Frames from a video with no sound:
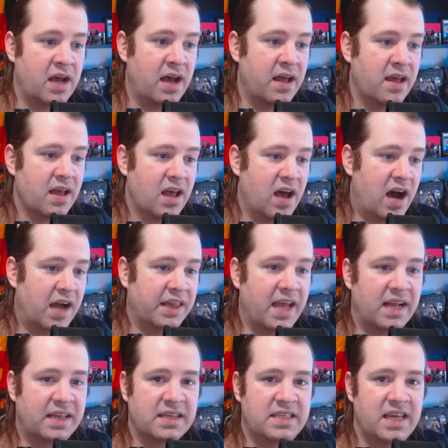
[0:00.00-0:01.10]
Uh, I'd
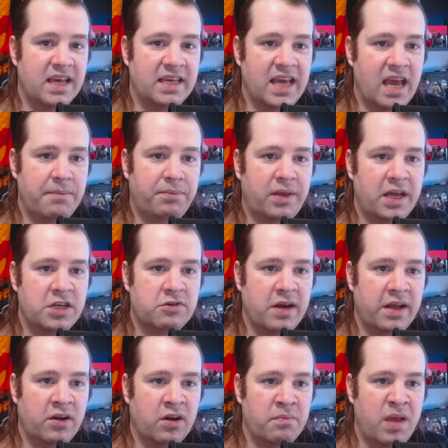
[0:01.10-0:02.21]
like to see a gameplay
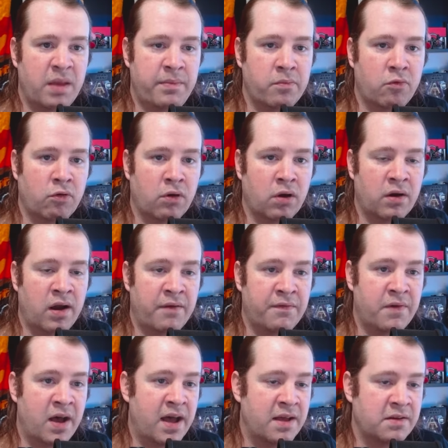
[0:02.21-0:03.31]
trailer, maybe more of
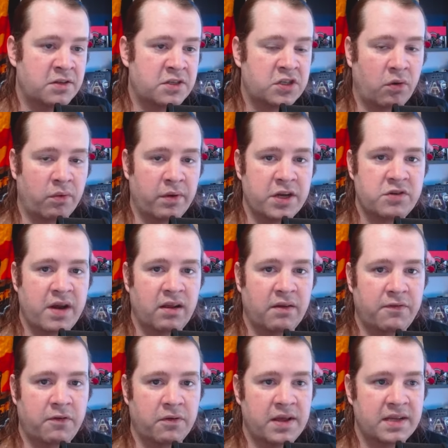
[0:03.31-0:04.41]
a story trailer
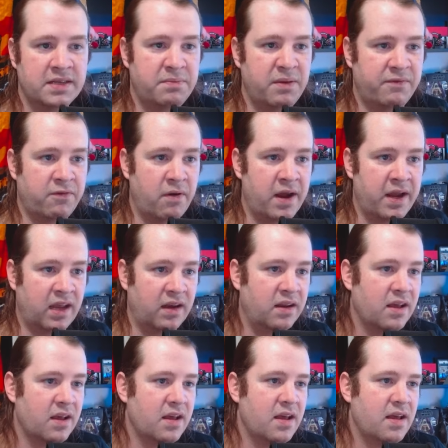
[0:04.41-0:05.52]
for this before I can
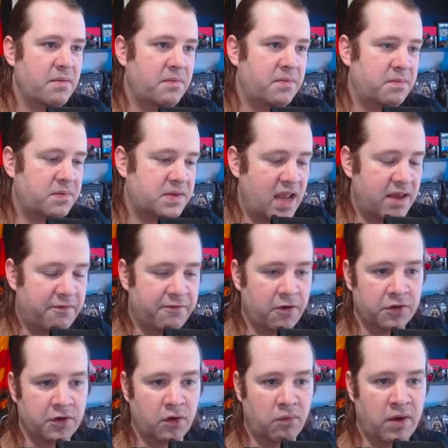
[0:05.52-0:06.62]
say
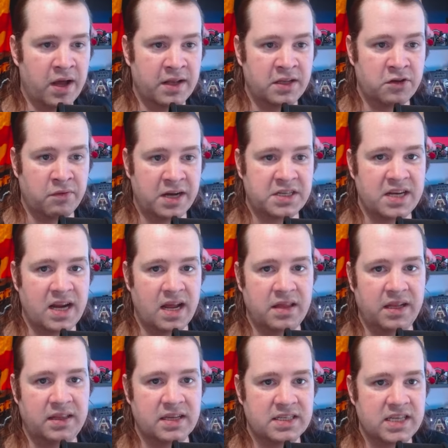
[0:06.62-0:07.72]
further what direction I
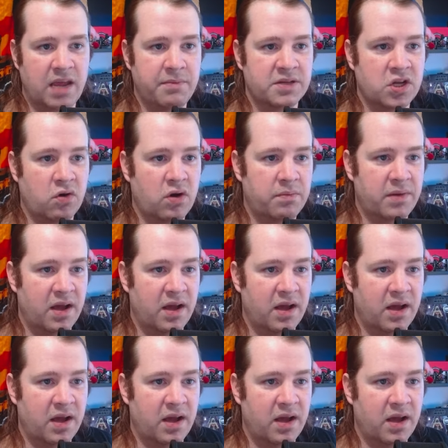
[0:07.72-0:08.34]
think this game is going.